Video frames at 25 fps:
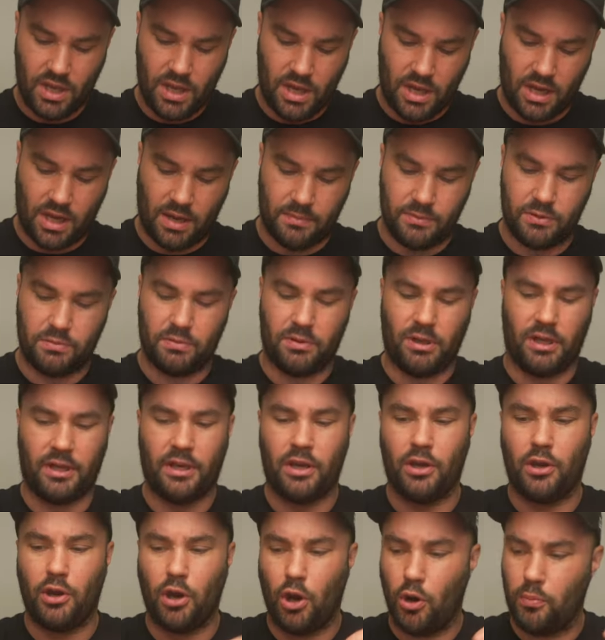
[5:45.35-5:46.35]
It comes with like
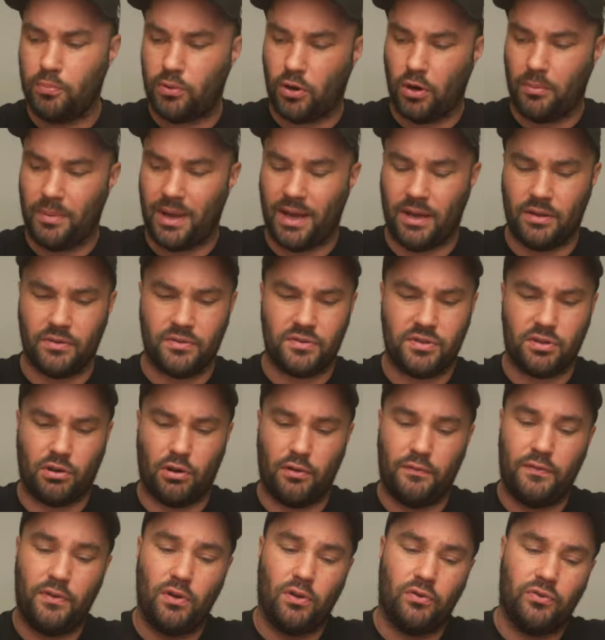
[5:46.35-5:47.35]
a GoPro mount, so
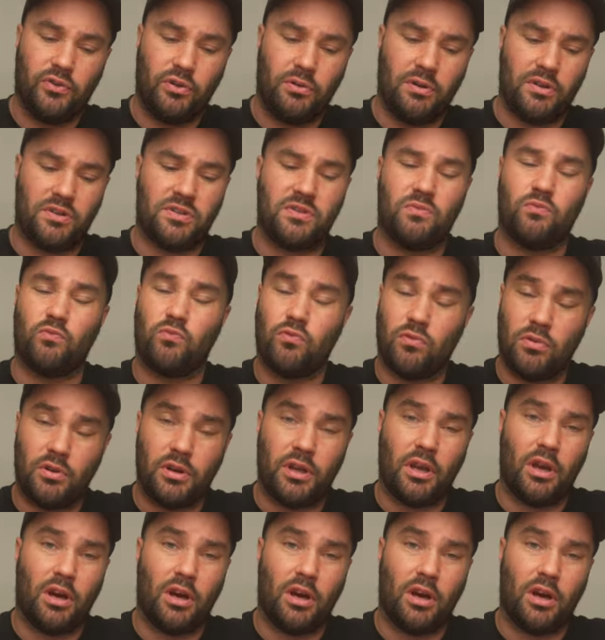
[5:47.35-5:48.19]
if you're doing some really